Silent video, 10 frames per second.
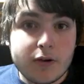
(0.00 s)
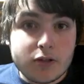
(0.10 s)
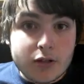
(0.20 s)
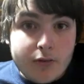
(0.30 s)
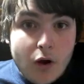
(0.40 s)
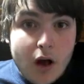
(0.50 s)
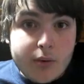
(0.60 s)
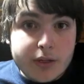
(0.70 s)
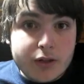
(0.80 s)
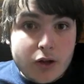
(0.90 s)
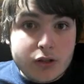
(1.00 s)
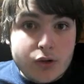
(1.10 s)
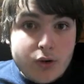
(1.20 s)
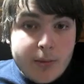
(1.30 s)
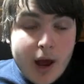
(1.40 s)
First of all, I want to talk to
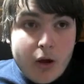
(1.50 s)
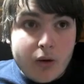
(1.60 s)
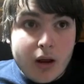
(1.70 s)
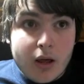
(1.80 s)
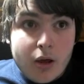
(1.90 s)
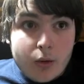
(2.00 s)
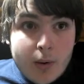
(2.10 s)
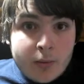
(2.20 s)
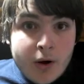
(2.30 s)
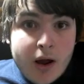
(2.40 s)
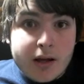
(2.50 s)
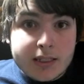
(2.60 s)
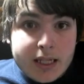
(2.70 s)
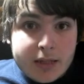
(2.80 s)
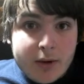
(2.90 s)
you about, remember how I
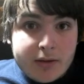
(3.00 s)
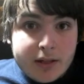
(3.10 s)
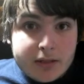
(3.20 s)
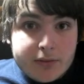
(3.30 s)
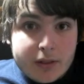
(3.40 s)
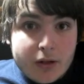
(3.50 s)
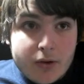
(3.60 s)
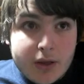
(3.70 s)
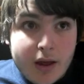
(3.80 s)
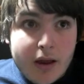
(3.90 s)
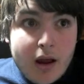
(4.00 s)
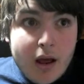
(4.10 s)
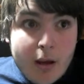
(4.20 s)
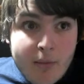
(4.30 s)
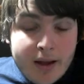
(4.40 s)
said in my last video that
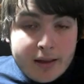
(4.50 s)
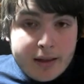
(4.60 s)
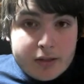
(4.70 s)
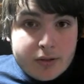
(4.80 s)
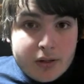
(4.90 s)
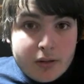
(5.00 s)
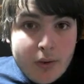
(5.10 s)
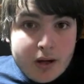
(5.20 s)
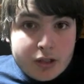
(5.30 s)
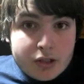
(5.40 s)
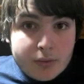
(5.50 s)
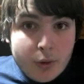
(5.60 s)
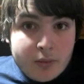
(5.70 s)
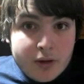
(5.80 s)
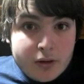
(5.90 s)
my class was going to watch
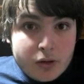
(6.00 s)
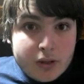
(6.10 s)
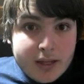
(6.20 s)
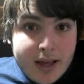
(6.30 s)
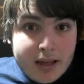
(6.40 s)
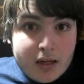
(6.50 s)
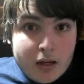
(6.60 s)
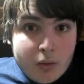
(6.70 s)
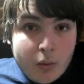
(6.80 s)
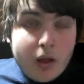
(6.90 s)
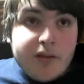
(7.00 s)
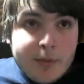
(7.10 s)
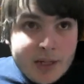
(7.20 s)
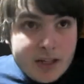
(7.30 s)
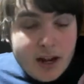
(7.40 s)
Romeo and Juliet? well,
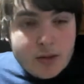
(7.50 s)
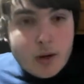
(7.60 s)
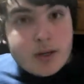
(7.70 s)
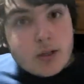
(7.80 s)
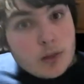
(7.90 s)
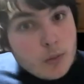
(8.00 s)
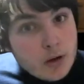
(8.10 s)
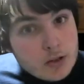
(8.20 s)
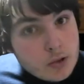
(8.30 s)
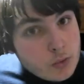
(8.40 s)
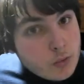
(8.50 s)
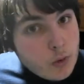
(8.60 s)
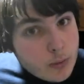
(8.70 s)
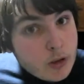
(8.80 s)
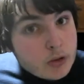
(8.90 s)
everybody in ninth grade is going to watch jo
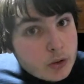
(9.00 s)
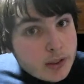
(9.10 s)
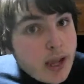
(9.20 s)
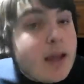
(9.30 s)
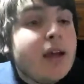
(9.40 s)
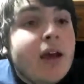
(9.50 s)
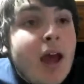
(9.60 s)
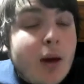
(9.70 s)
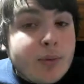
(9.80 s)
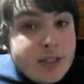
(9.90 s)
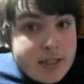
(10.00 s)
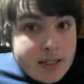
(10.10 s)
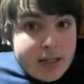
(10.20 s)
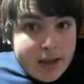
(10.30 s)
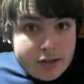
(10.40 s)
Romeo and Juliet, and we
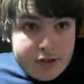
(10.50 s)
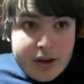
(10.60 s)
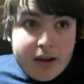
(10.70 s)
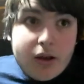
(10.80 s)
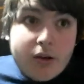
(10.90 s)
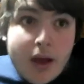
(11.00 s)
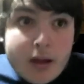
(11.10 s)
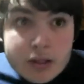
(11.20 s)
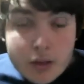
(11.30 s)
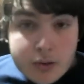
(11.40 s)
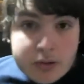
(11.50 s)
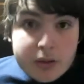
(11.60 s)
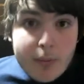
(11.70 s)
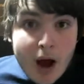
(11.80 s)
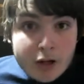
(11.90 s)
did yesterday. Okay, so it was
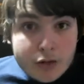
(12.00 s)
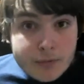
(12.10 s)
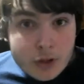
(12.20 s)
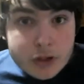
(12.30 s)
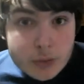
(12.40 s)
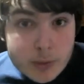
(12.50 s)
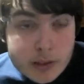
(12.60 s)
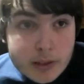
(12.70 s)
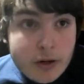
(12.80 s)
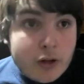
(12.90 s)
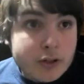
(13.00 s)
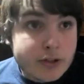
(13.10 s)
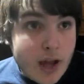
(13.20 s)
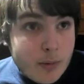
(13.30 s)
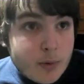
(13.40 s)
a modern version with Leonardo
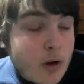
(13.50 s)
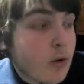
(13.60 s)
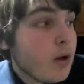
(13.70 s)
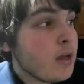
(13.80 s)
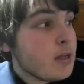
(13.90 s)
DiCaprio.